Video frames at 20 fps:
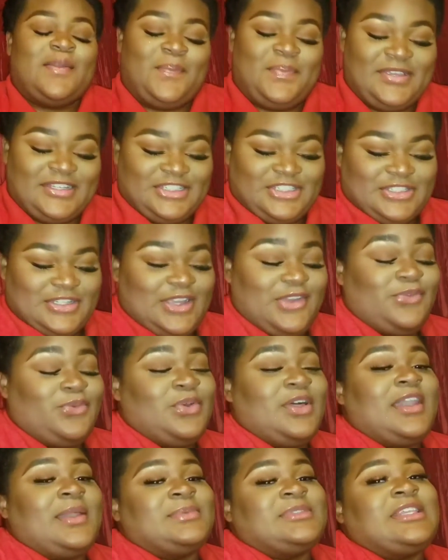a picture of
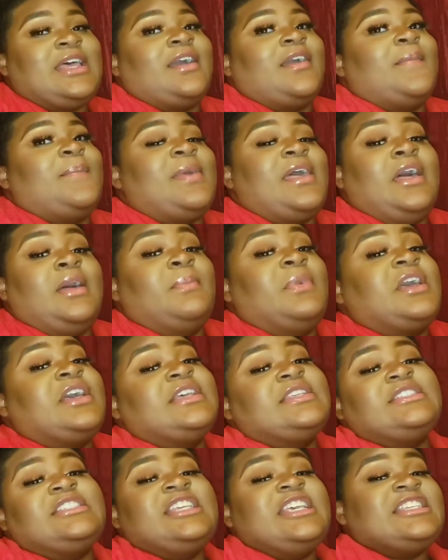what I'm talking about
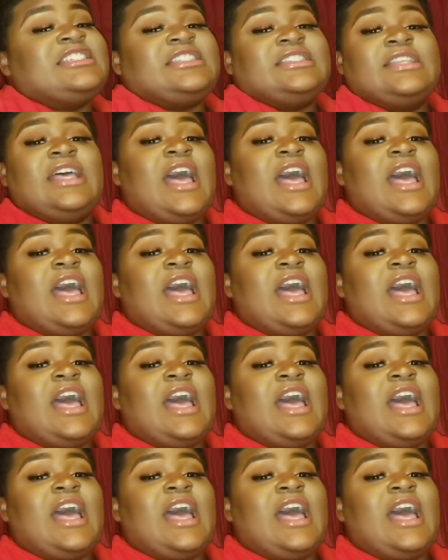because this